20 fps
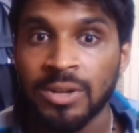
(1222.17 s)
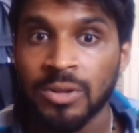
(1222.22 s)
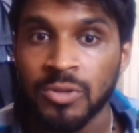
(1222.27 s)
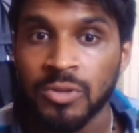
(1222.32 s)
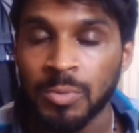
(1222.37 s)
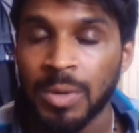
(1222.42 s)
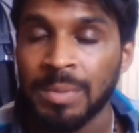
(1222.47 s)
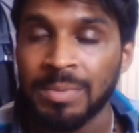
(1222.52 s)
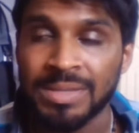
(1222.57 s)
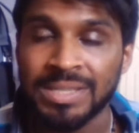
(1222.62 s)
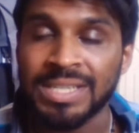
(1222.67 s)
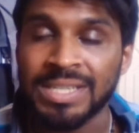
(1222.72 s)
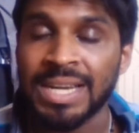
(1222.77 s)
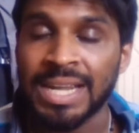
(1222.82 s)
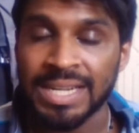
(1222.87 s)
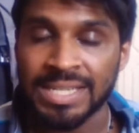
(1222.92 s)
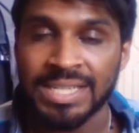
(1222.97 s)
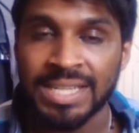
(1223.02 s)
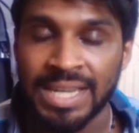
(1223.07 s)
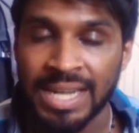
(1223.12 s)
those weapons and
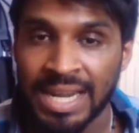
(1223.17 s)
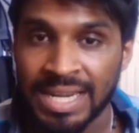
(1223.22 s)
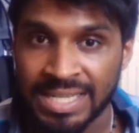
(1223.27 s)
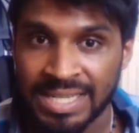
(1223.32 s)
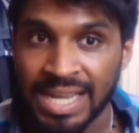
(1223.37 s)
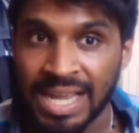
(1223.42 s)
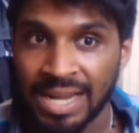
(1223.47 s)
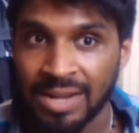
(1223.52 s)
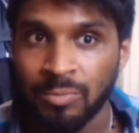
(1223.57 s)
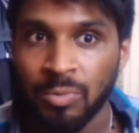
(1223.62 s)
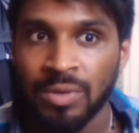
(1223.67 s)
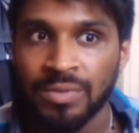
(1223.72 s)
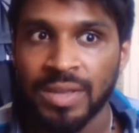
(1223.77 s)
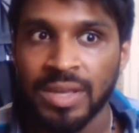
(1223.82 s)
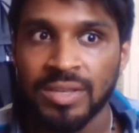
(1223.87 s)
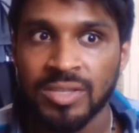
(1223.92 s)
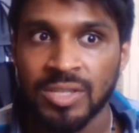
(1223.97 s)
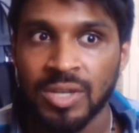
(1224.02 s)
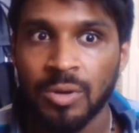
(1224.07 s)
actually attack with it.